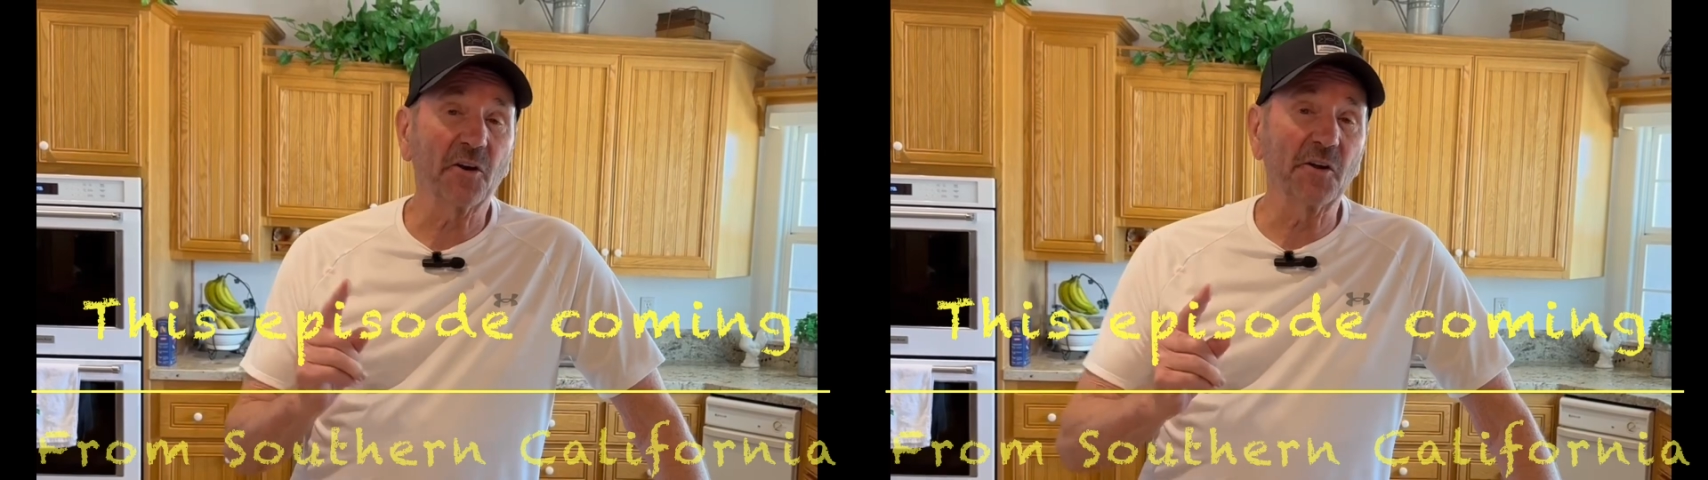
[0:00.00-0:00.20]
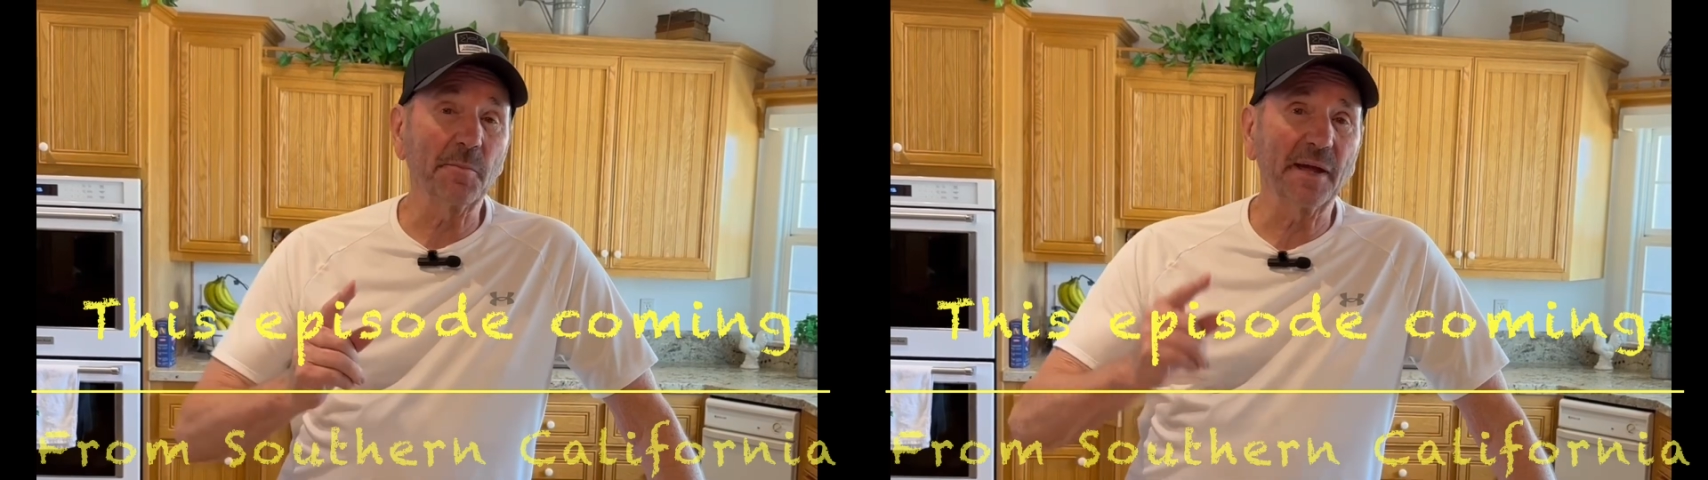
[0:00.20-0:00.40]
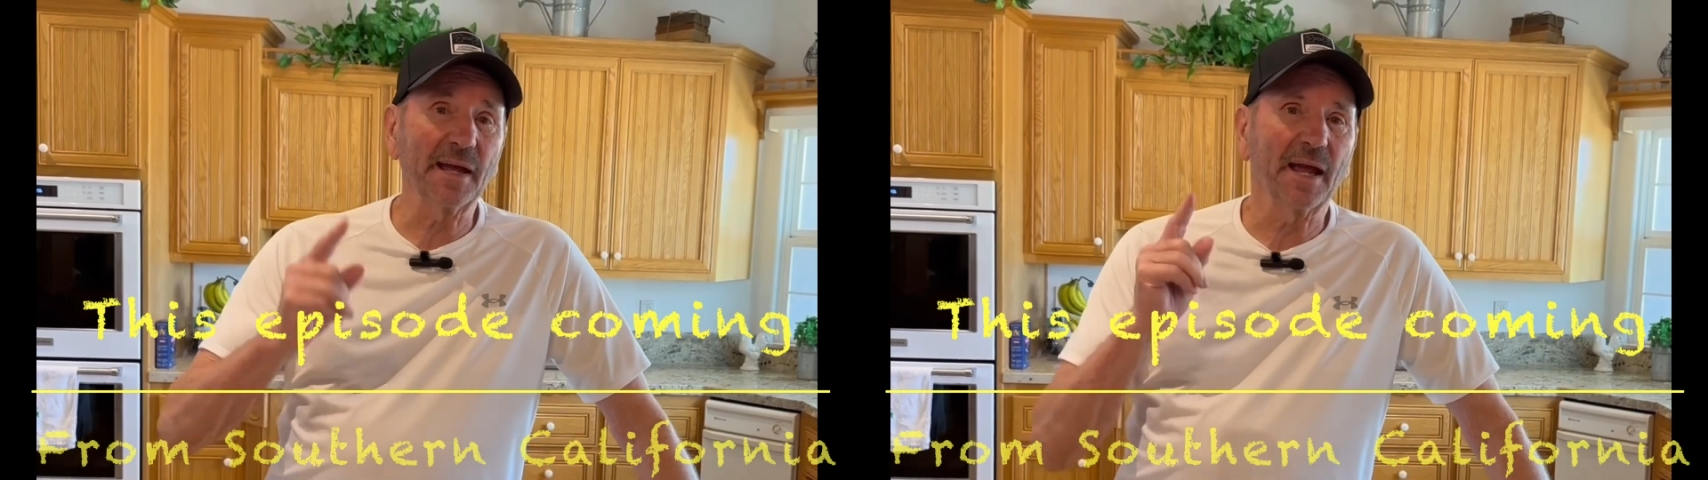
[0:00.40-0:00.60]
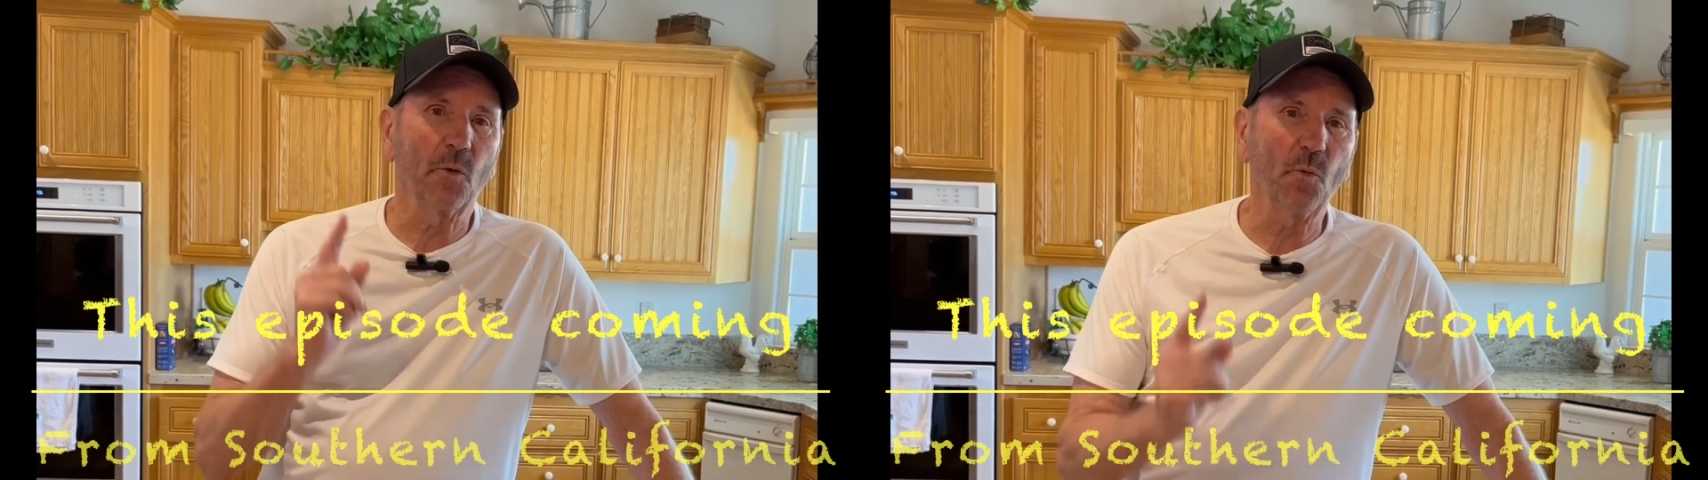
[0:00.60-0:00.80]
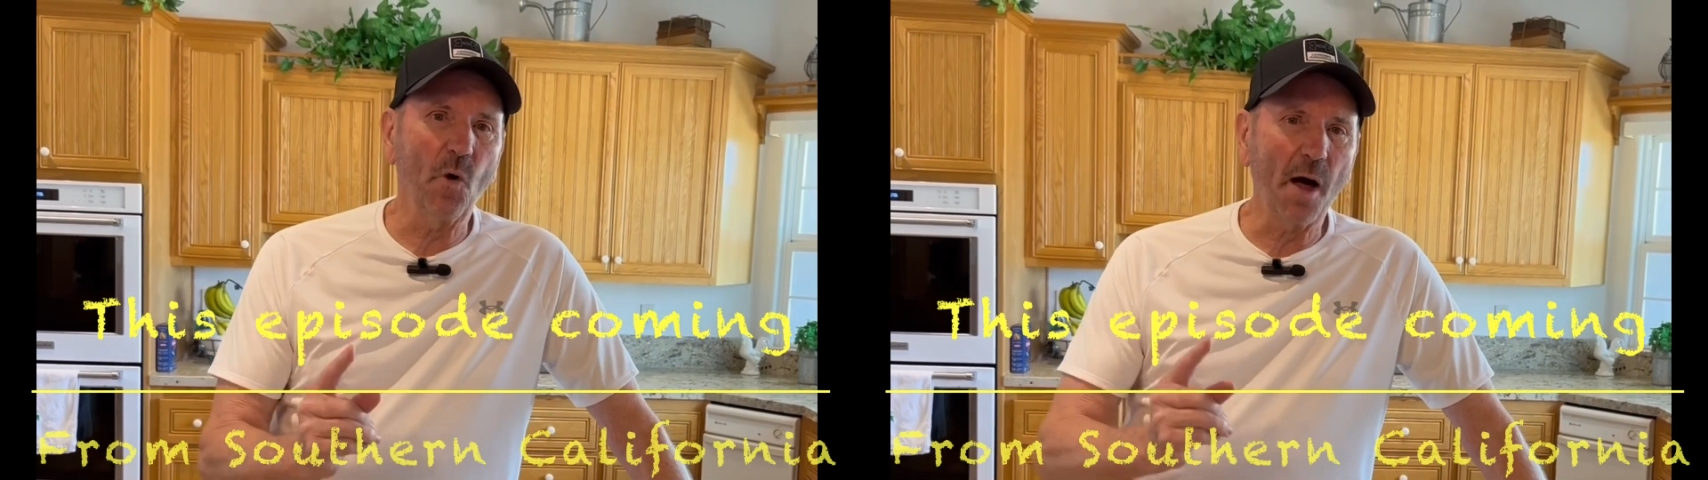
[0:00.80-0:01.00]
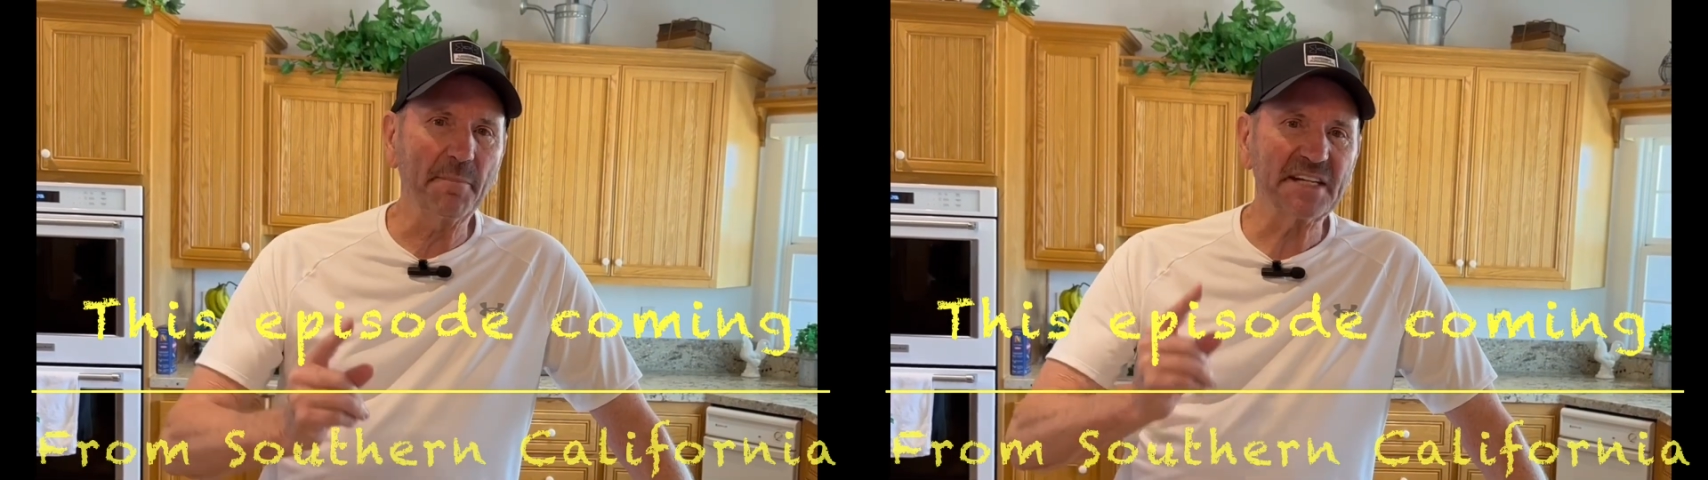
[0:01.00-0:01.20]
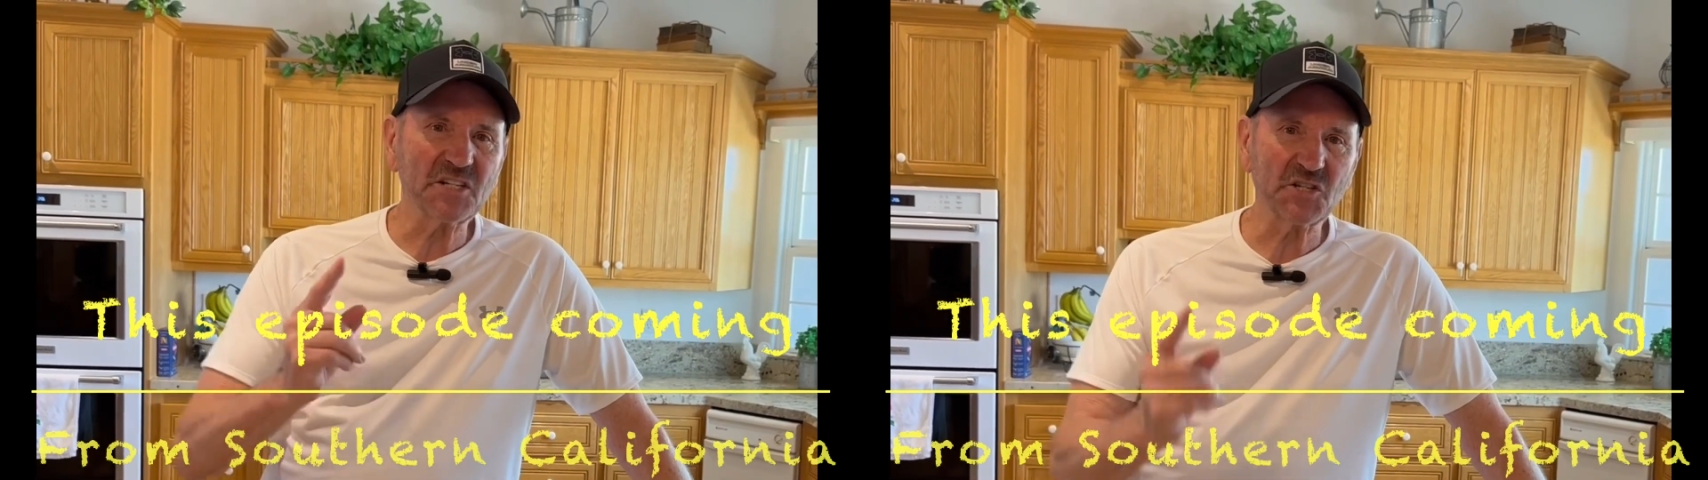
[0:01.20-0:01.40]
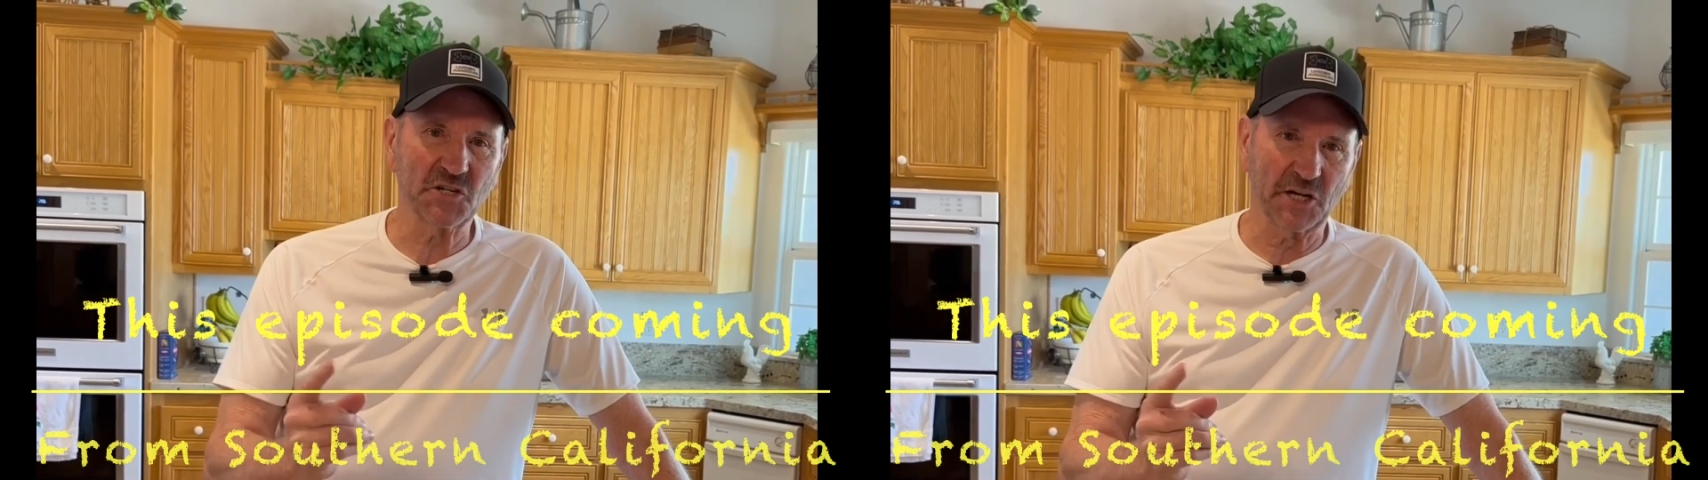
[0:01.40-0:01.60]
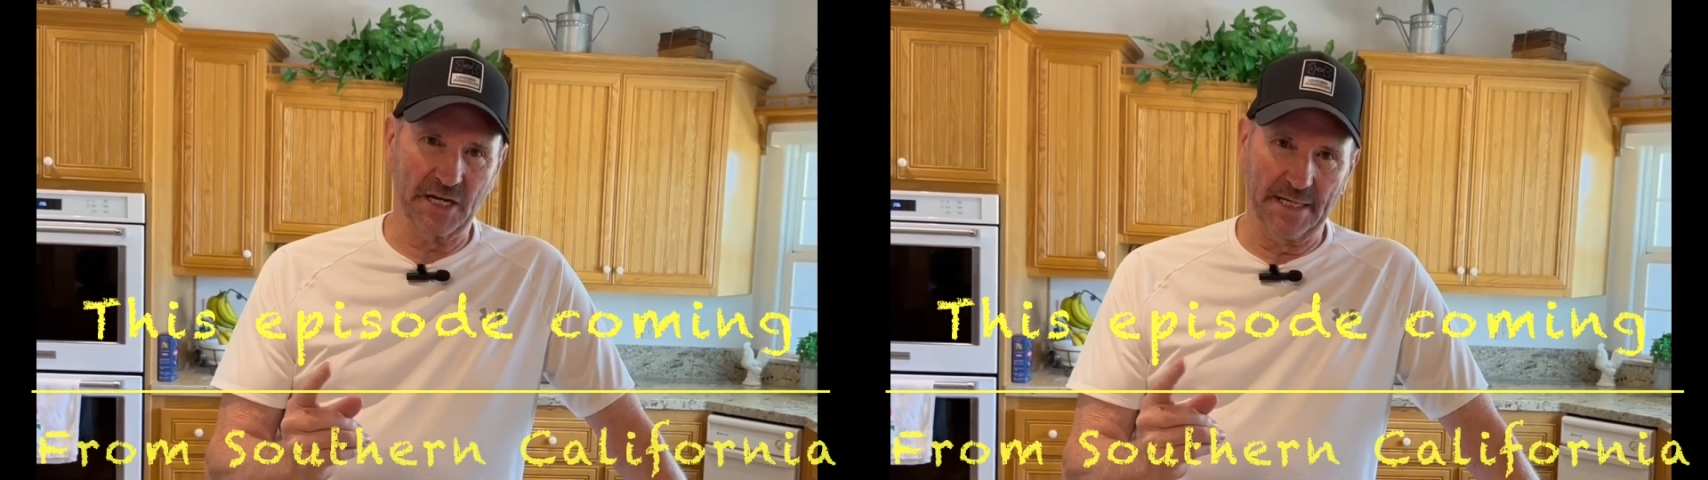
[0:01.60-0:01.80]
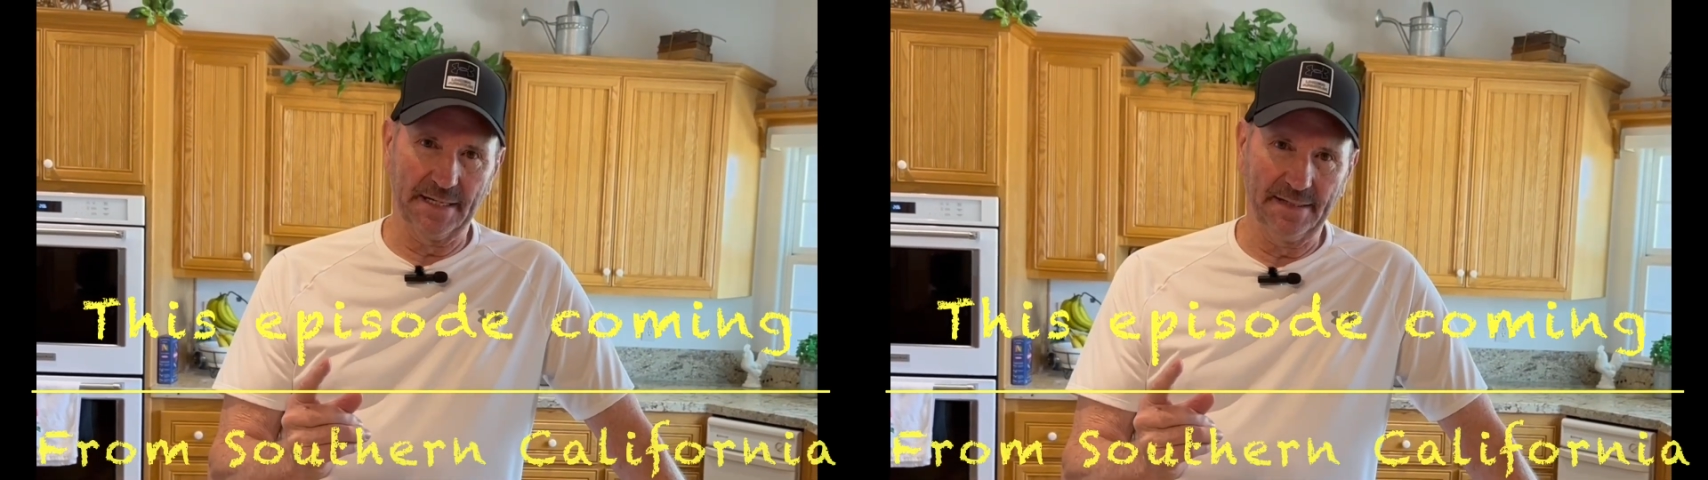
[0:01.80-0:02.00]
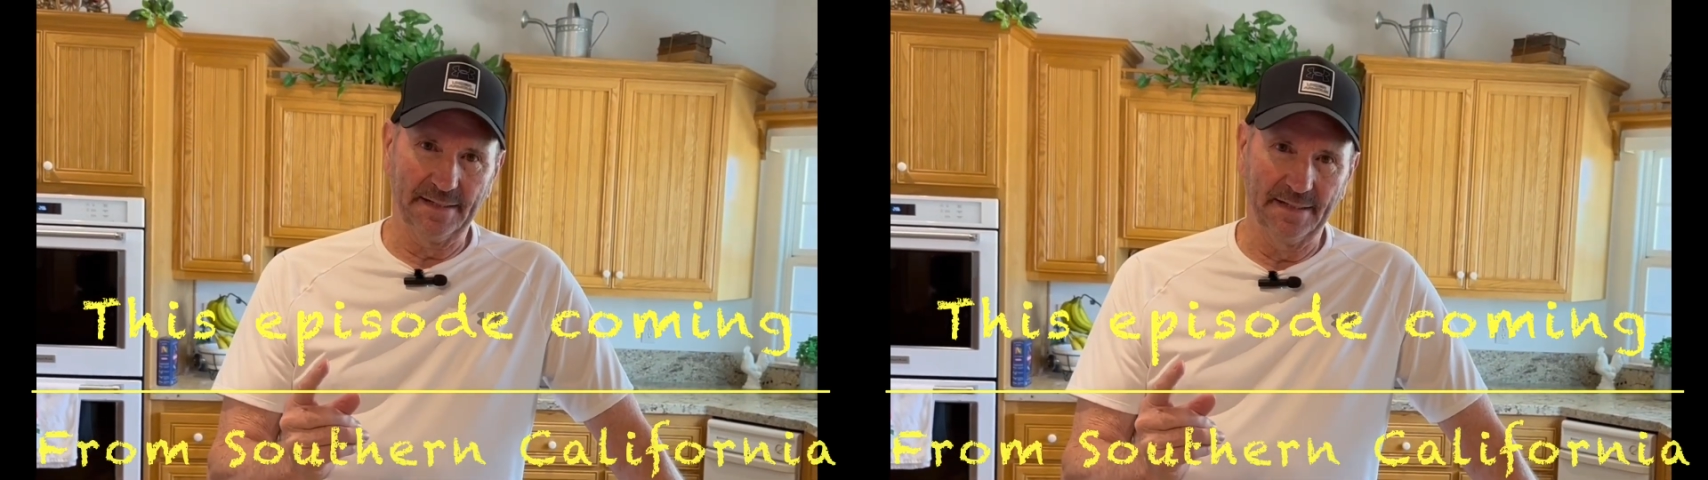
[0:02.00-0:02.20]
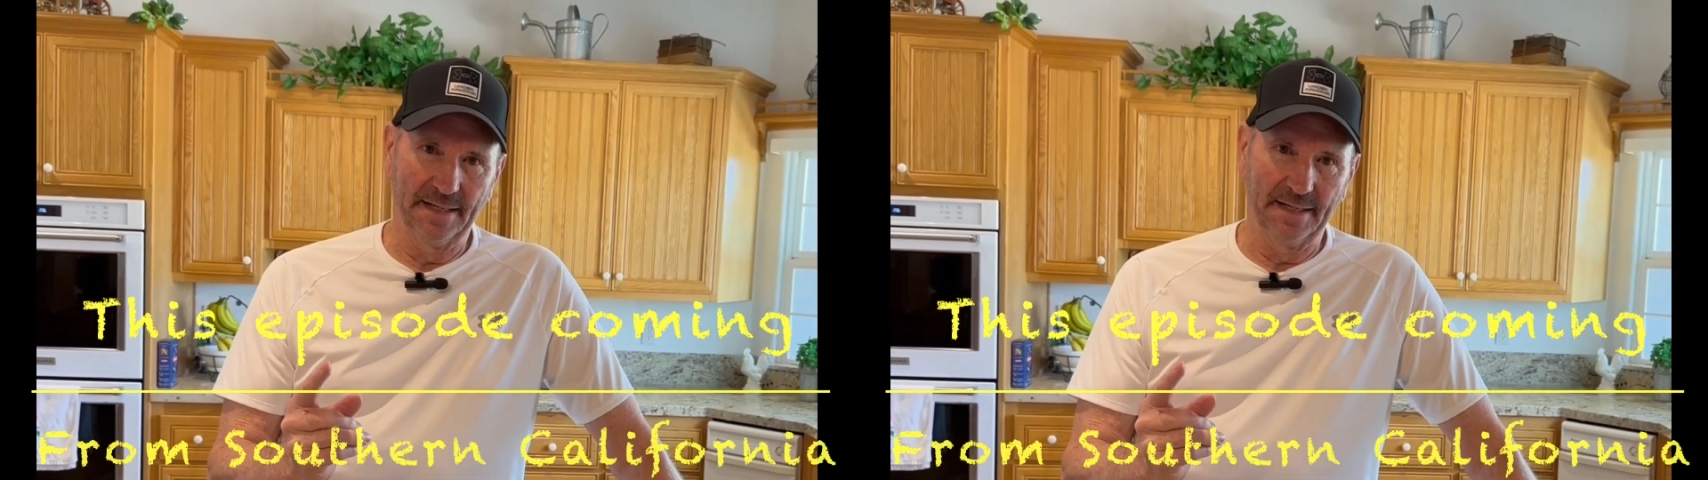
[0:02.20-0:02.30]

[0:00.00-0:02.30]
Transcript: going to make ramen chicken